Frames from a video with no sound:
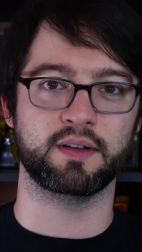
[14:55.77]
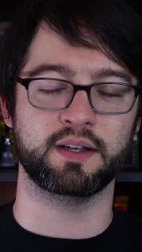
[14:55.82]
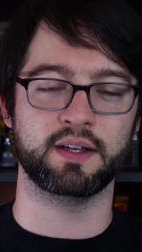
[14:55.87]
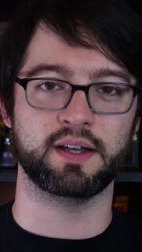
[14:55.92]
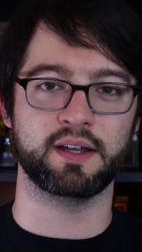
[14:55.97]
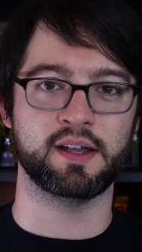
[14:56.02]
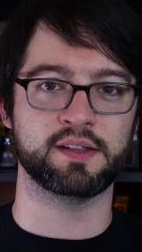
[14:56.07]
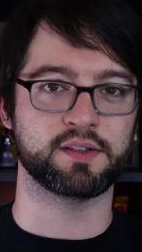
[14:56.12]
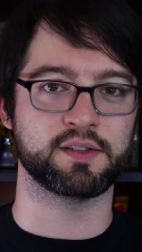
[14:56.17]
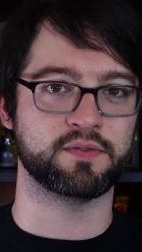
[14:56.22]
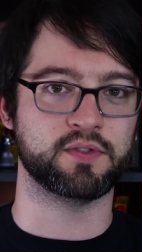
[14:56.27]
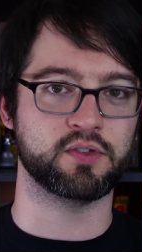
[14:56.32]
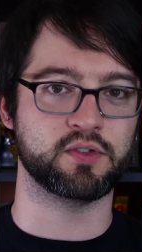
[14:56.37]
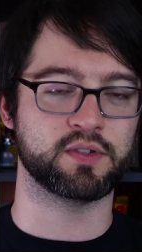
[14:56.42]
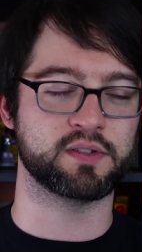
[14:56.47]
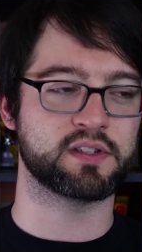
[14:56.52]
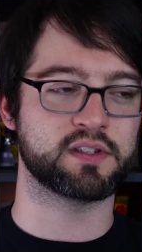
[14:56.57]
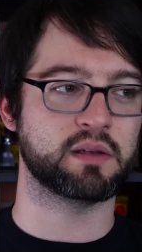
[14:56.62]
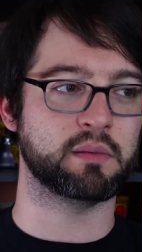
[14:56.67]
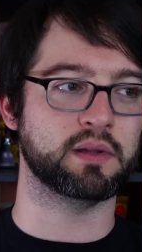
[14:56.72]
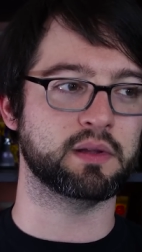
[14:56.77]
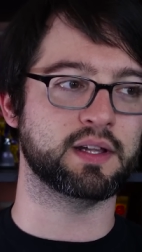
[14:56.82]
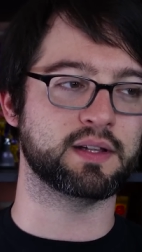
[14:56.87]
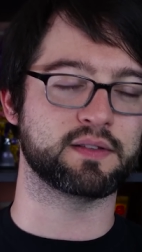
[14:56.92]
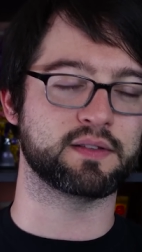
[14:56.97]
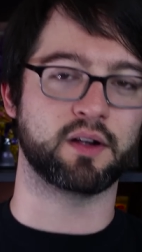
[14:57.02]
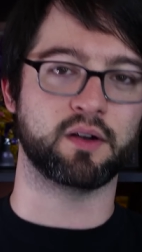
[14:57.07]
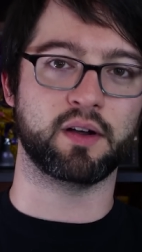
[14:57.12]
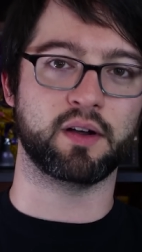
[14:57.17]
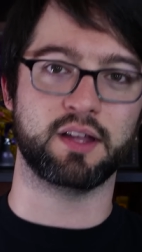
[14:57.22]
as a fusion summon.
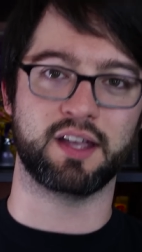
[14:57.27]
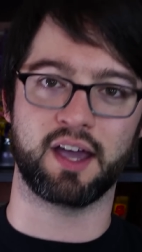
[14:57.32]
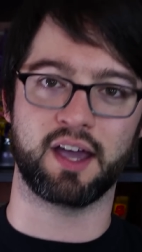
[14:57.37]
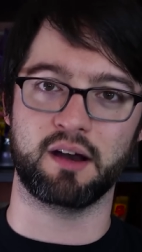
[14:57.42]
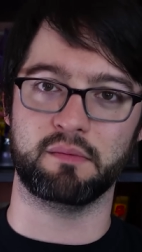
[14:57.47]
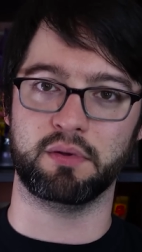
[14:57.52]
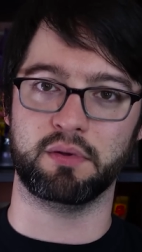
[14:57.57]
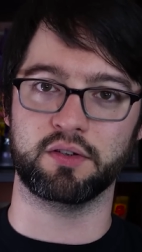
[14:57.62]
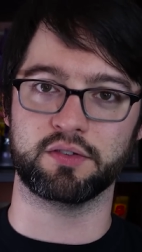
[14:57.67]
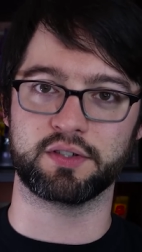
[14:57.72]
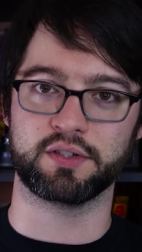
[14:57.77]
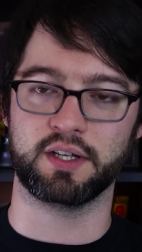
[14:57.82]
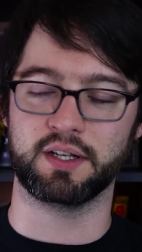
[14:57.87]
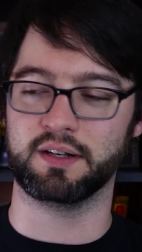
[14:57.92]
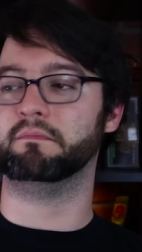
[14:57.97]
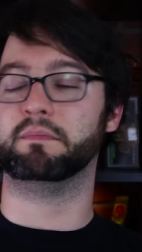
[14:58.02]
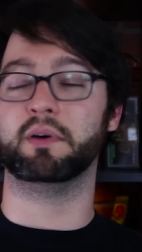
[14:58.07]
That's already kind of bullshit.